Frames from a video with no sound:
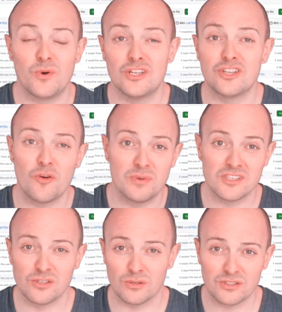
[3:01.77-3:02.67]
words open
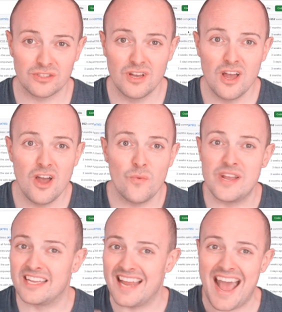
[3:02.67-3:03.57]
source.
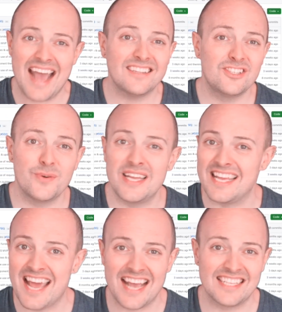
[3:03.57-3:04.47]
We can add to it,
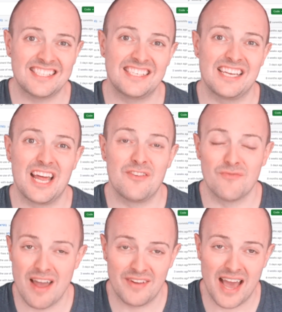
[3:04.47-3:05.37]
enhance it, and
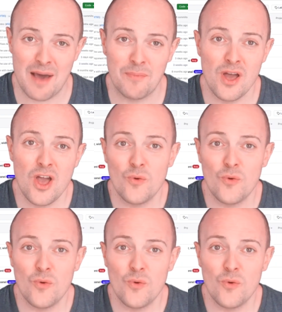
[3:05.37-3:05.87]
rev it up.